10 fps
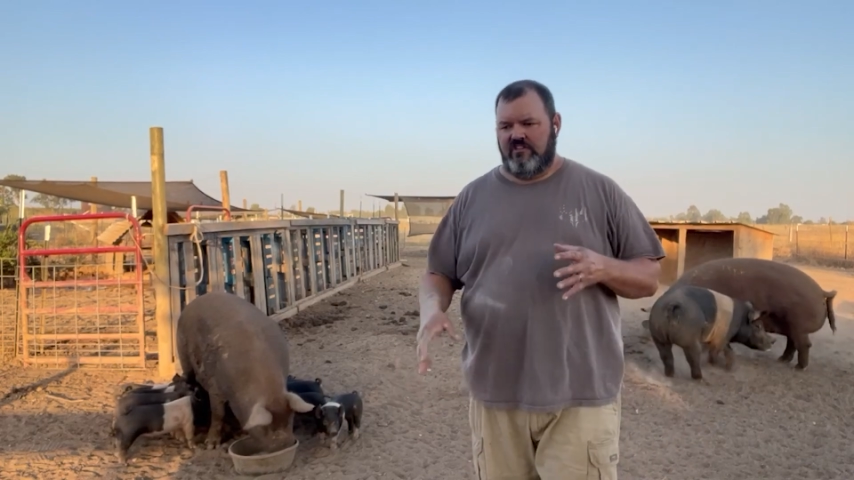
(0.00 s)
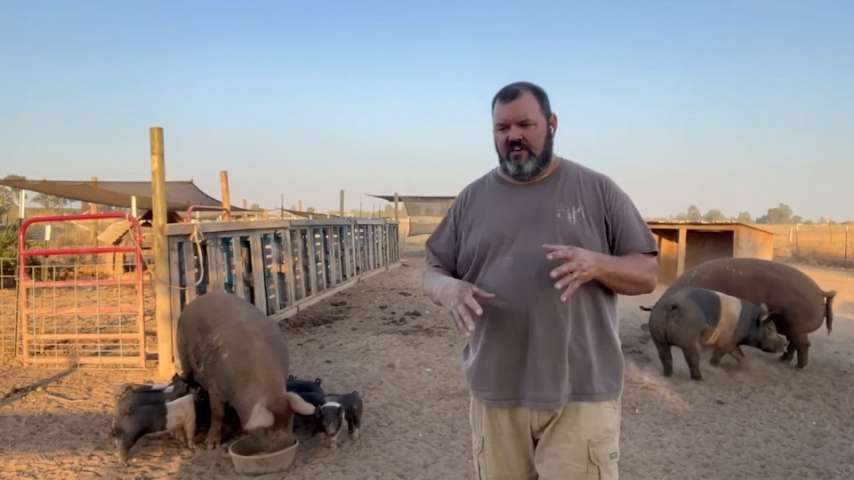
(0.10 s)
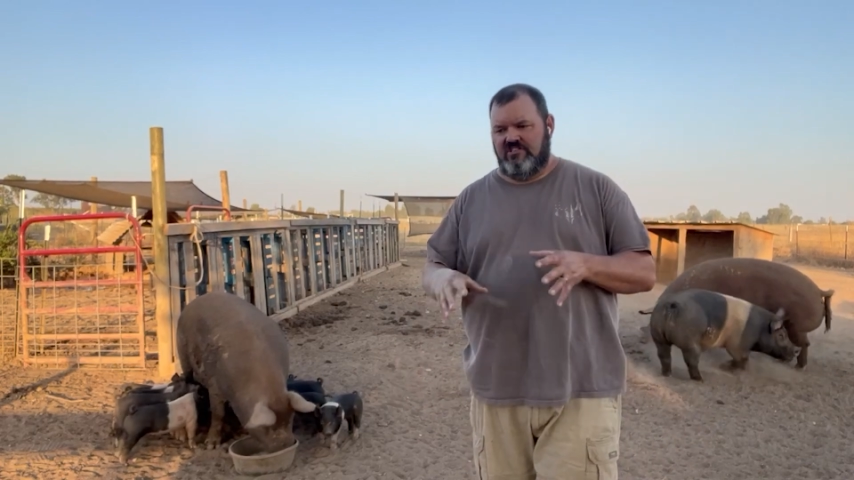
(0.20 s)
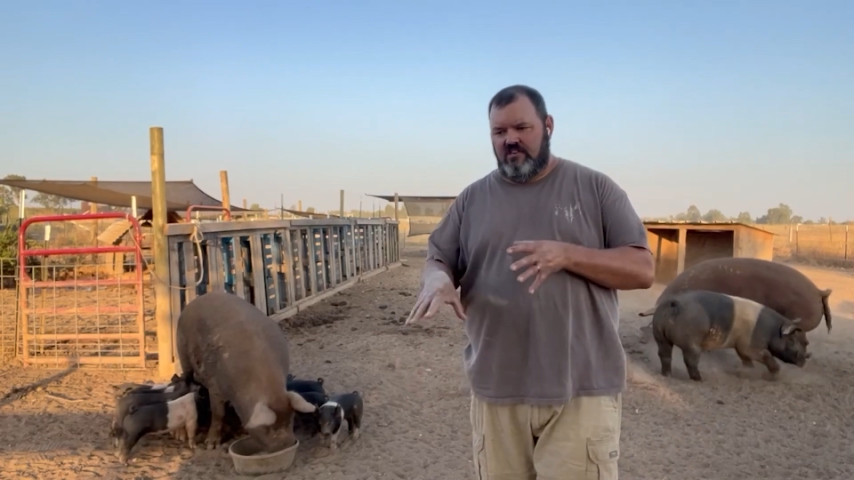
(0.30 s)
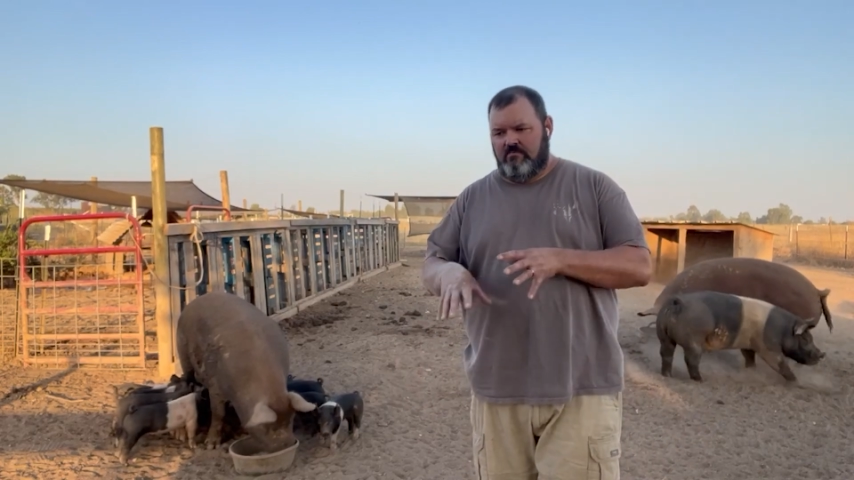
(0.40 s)

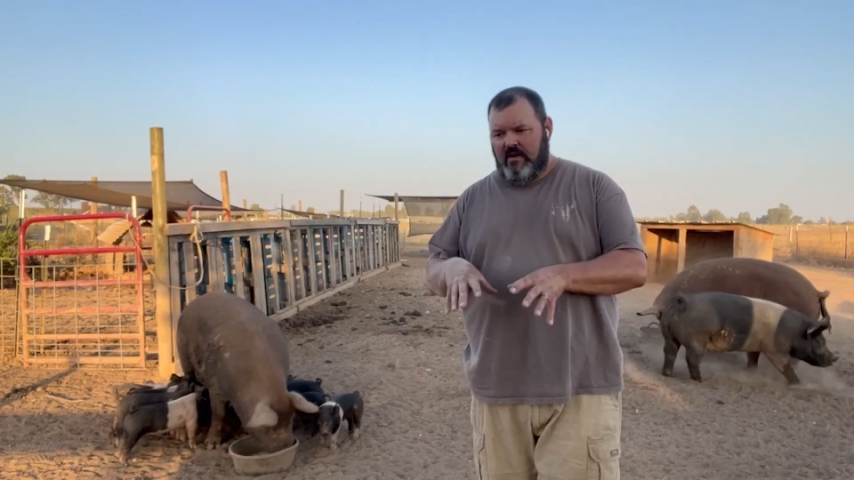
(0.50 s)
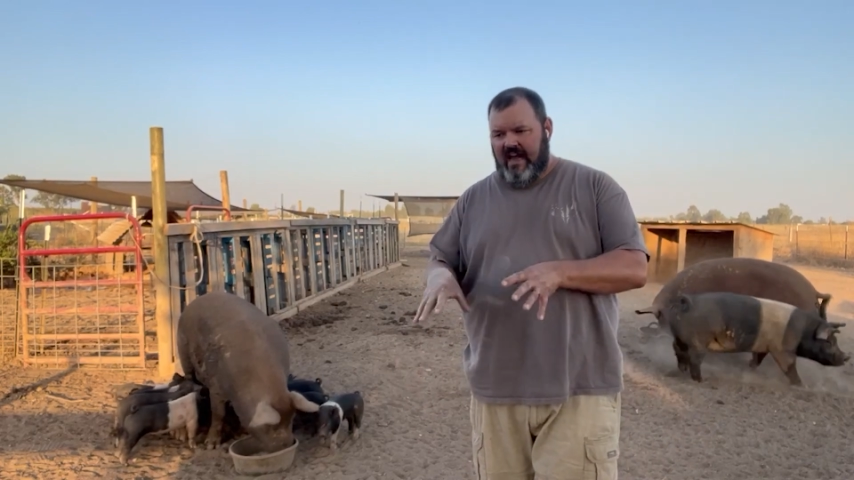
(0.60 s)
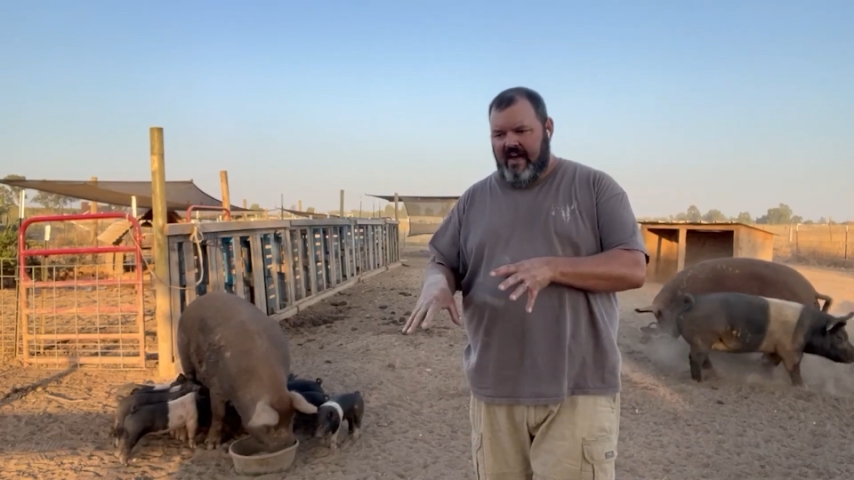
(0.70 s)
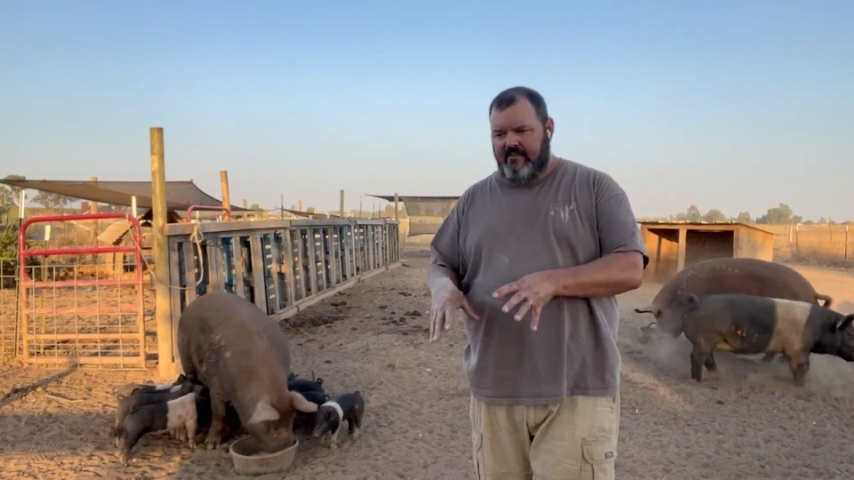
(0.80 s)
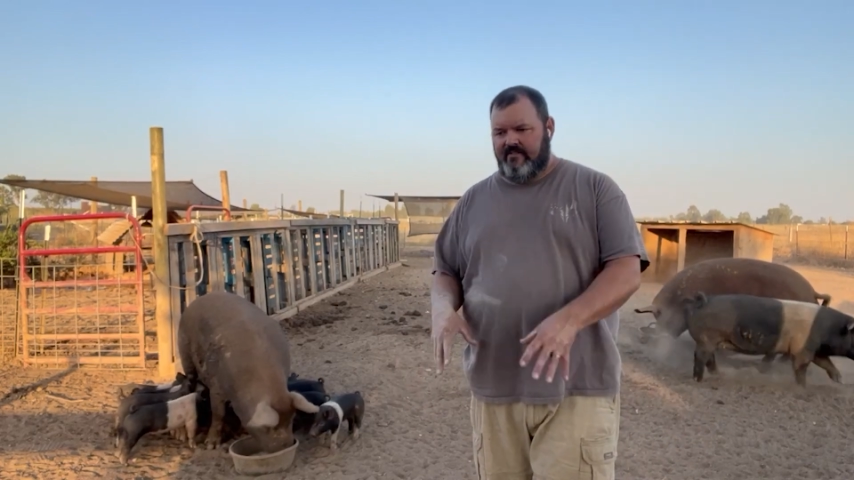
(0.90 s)
changing
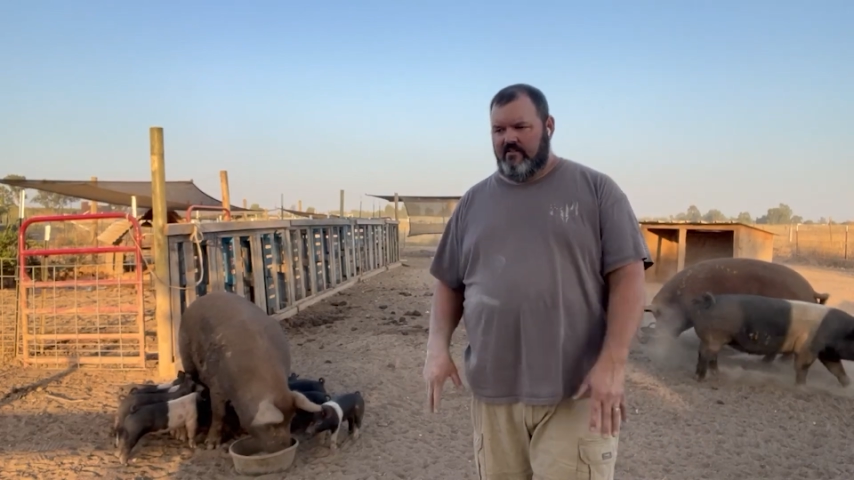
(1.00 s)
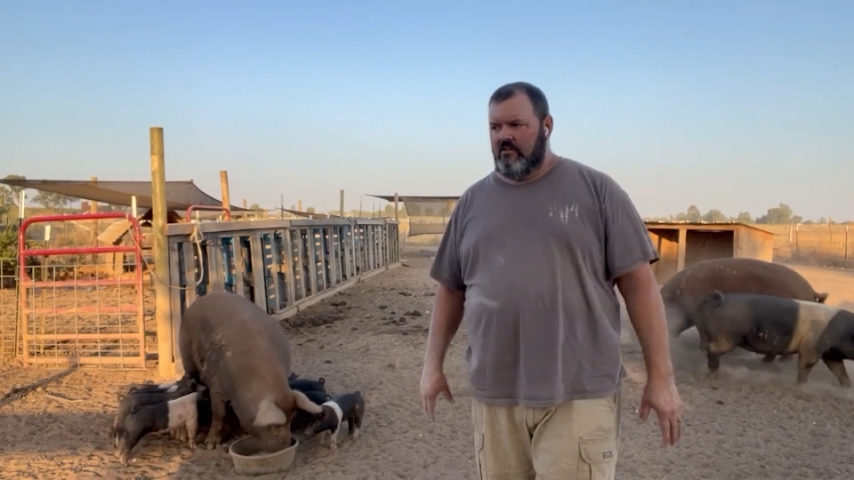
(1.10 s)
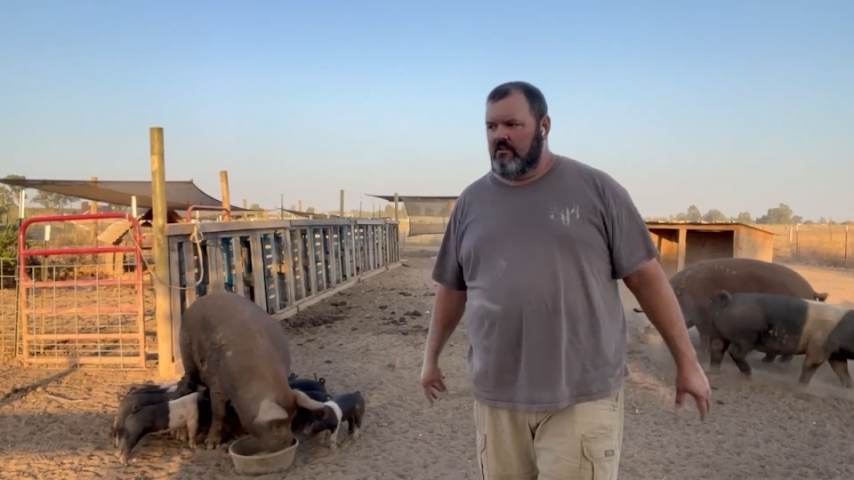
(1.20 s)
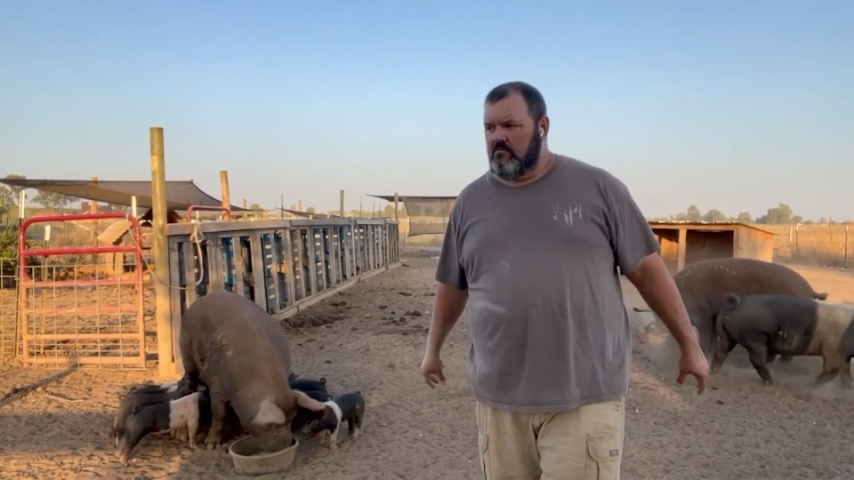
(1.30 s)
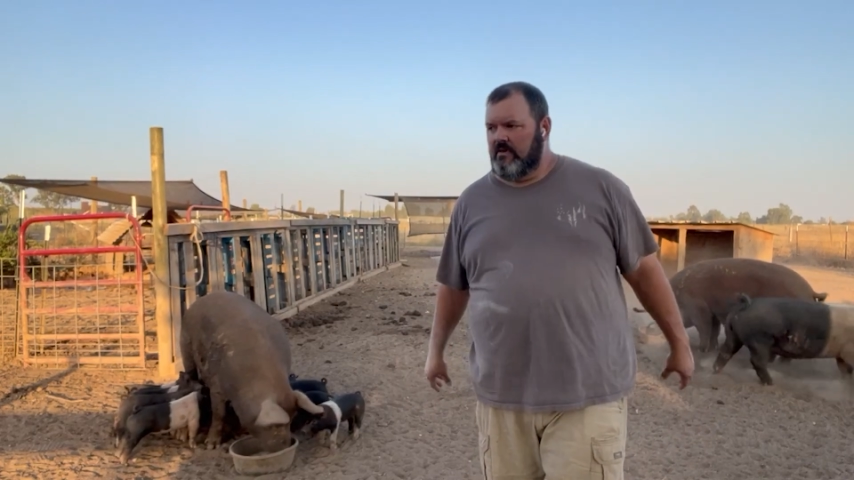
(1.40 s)
paths a
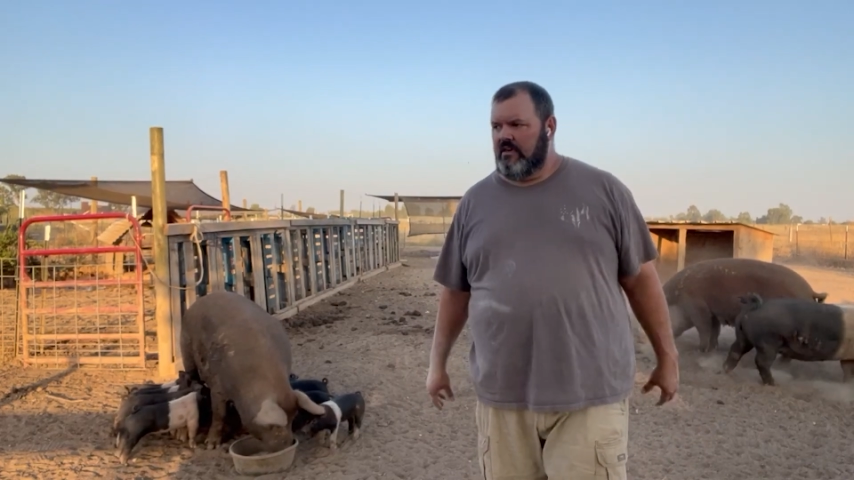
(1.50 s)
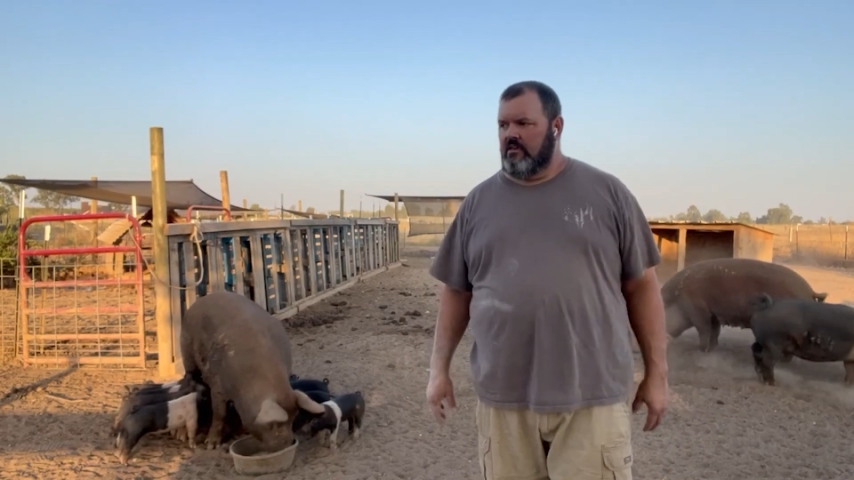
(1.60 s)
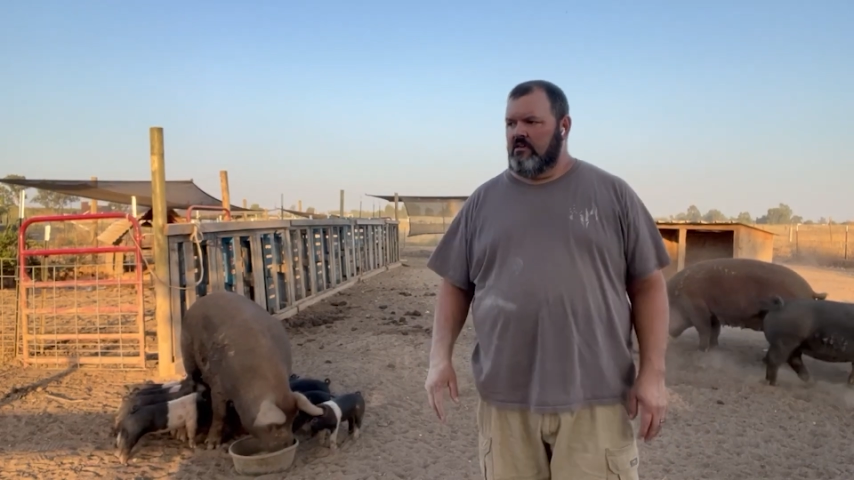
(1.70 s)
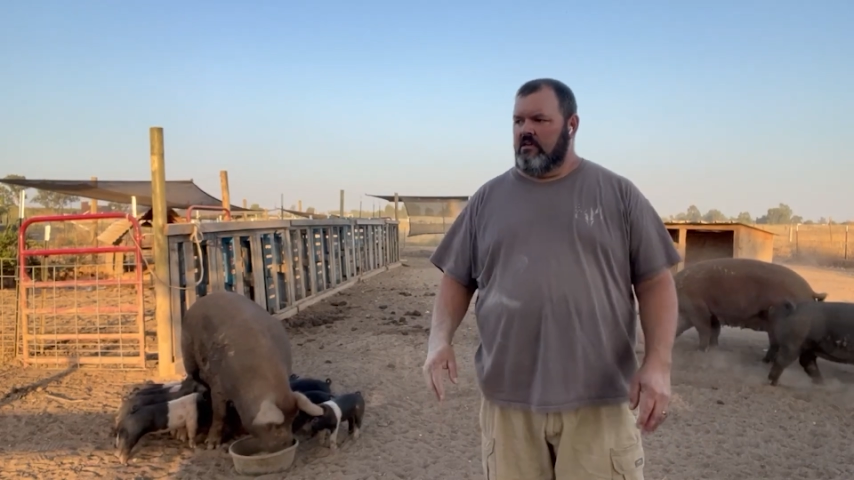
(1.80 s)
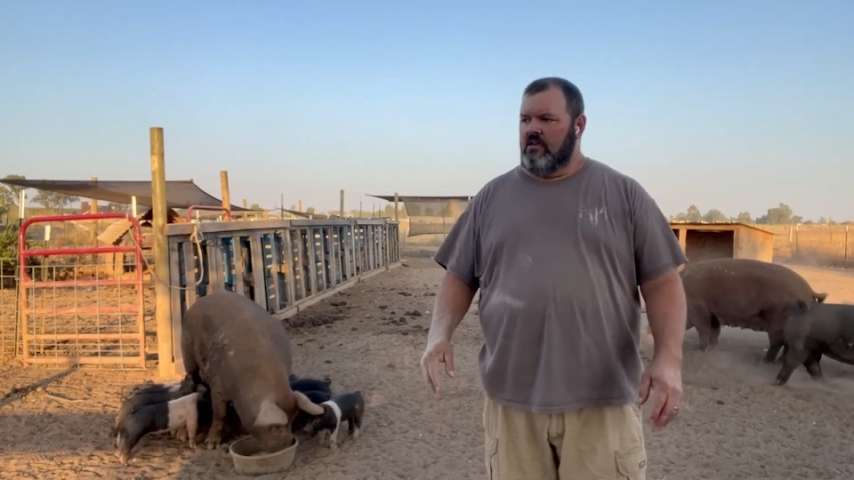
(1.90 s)
little bit